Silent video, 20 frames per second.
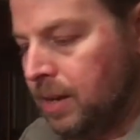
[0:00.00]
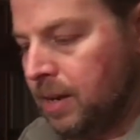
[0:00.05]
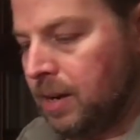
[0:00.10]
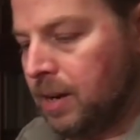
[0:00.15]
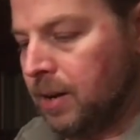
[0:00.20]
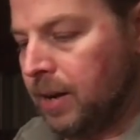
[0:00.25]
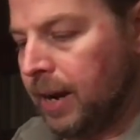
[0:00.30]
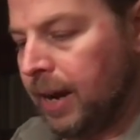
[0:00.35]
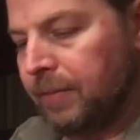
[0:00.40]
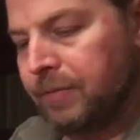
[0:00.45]

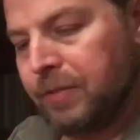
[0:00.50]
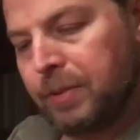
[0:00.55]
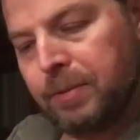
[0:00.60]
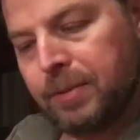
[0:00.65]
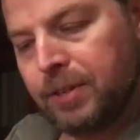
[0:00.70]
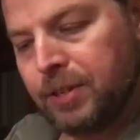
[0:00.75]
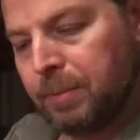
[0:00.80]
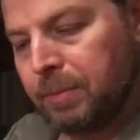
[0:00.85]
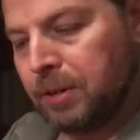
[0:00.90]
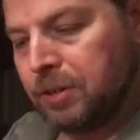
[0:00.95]
All right,
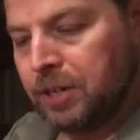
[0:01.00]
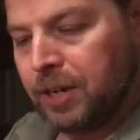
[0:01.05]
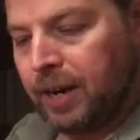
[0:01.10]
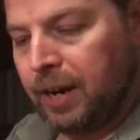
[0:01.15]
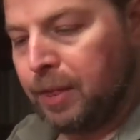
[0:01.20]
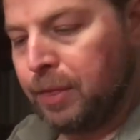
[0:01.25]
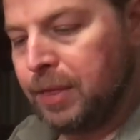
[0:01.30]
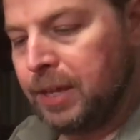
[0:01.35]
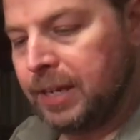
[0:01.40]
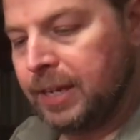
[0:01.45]
sometimes you got to
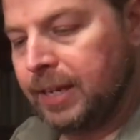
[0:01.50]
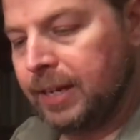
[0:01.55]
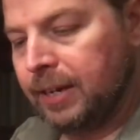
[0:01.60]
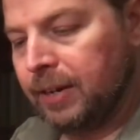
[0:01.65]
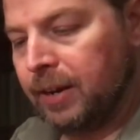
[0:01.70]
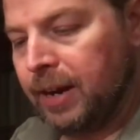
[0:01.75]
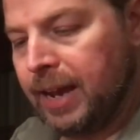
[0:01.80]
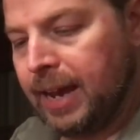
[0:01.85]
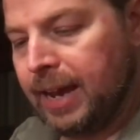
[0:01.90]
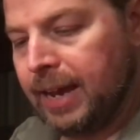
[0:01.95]
think here
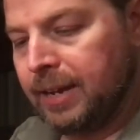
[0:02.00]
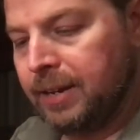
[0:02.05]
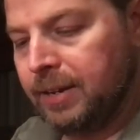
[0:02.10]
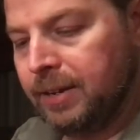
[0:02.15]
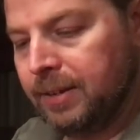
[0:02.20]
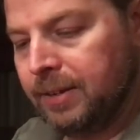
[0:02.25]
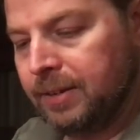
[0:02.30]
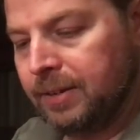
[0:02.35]
ahead.